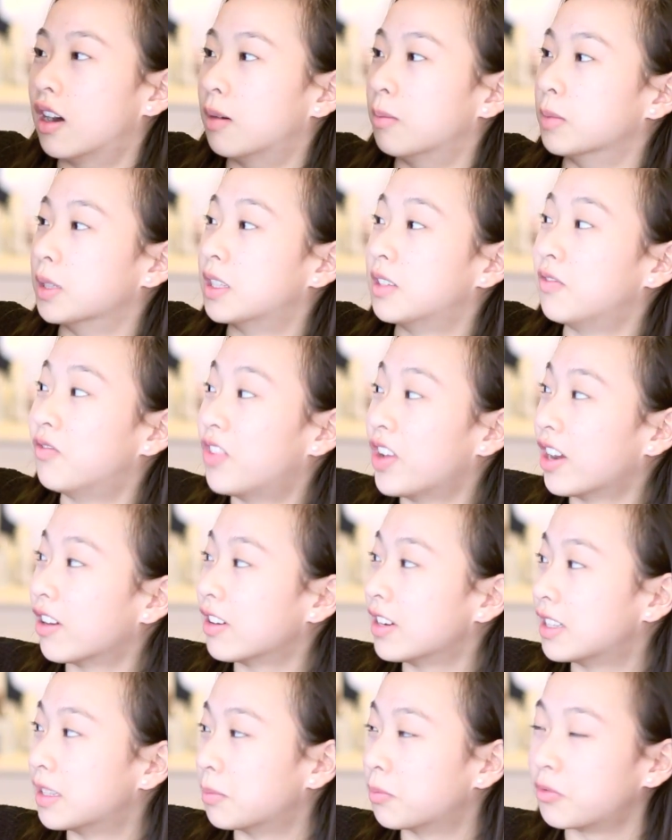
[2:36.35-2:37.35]
Um, it's
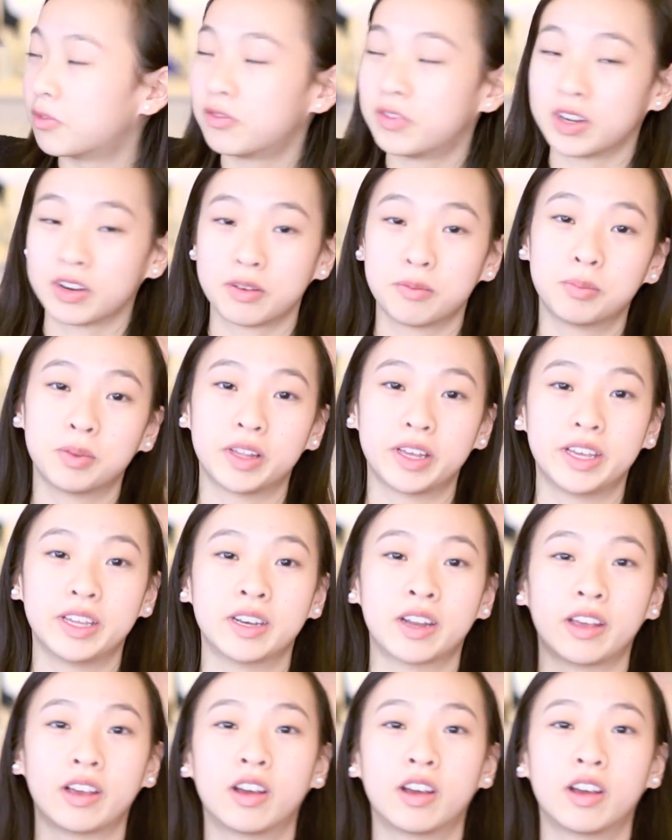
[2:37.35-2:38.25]
very simple, very plain.